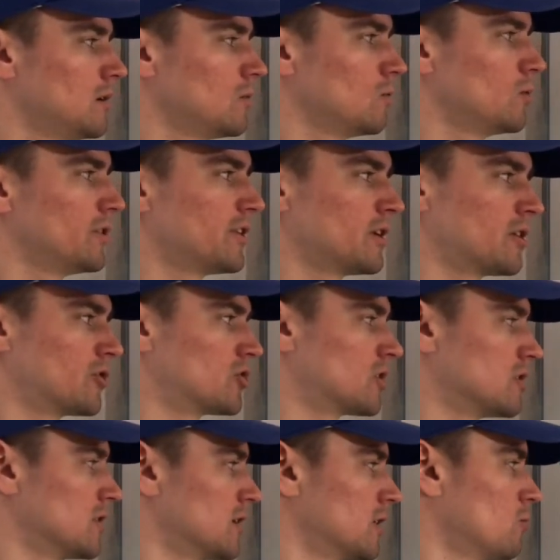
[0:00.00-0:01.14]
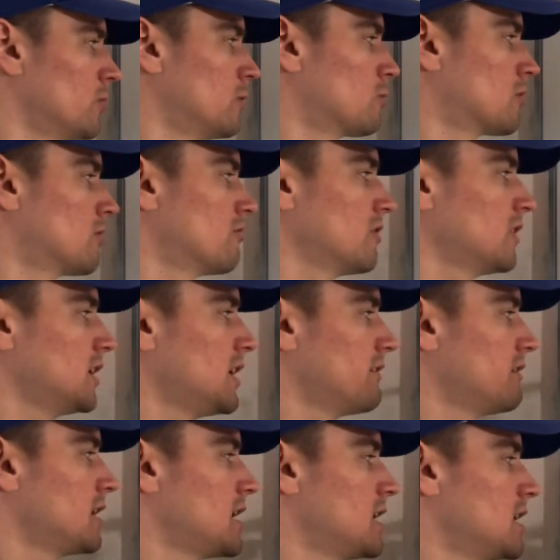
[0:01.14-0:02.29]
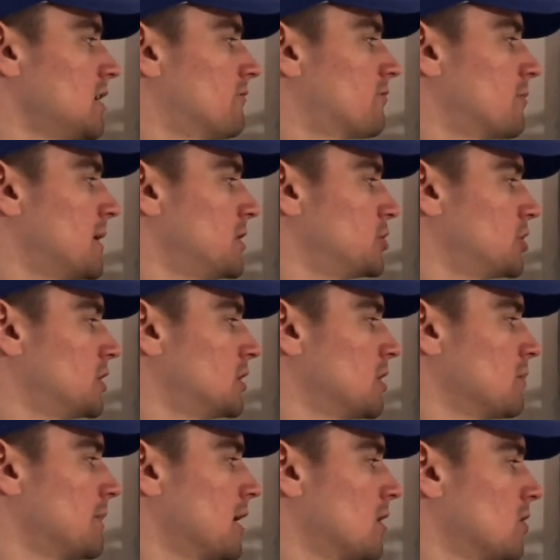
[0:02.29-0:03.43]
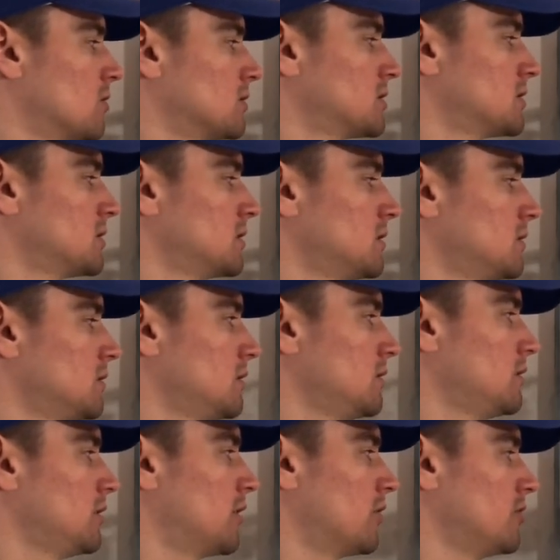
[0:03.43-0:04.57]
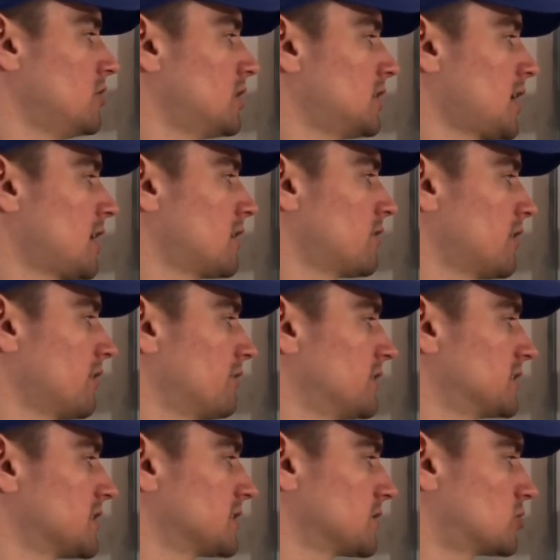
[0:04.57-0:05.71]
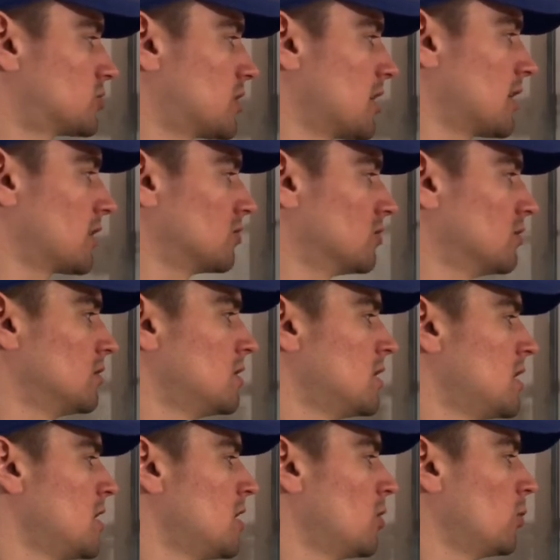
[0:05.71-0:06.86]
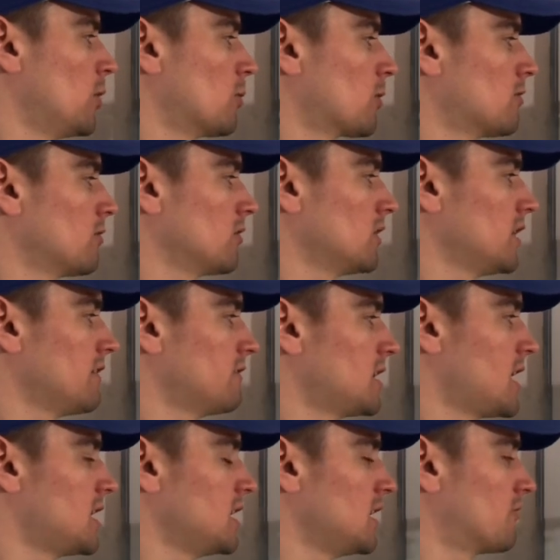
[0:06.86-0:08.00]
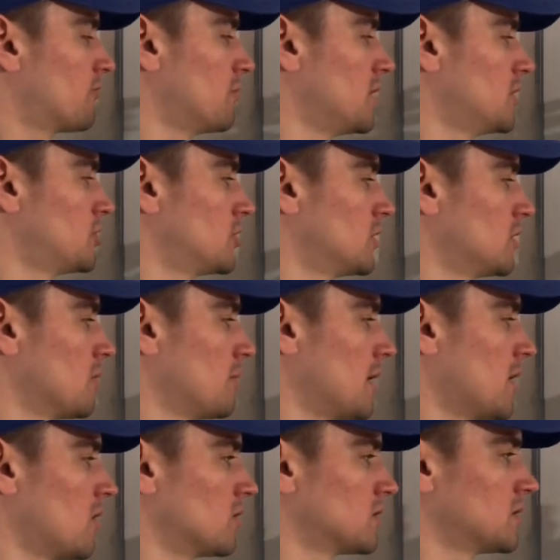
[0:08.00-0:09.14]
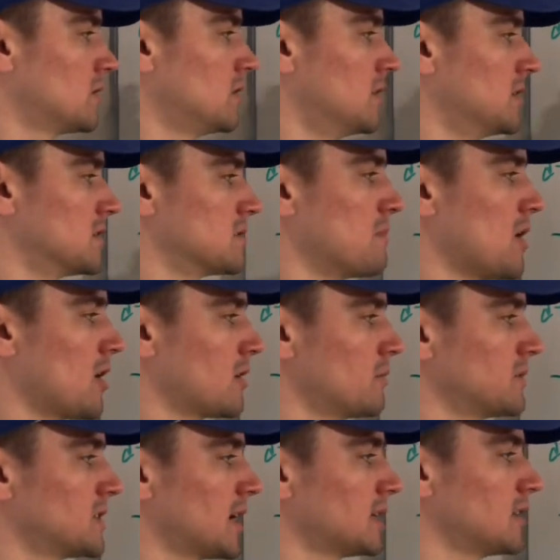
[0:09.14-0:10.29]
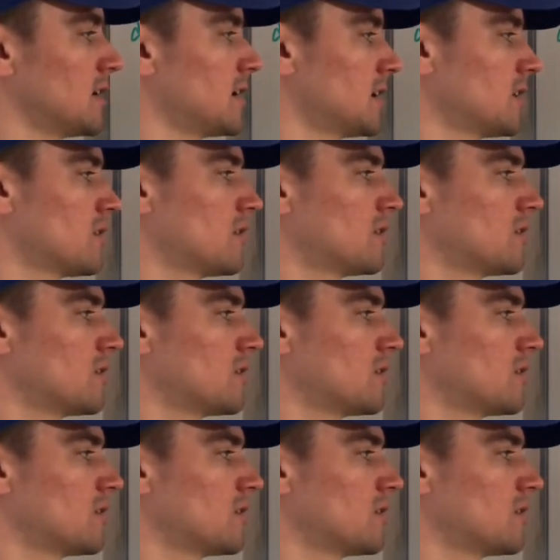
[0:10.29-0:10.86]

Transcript: within our drawing, we weren't really given any information about you know, you could kind of think of this as a triangle. We weren't really given any information about this bottom side length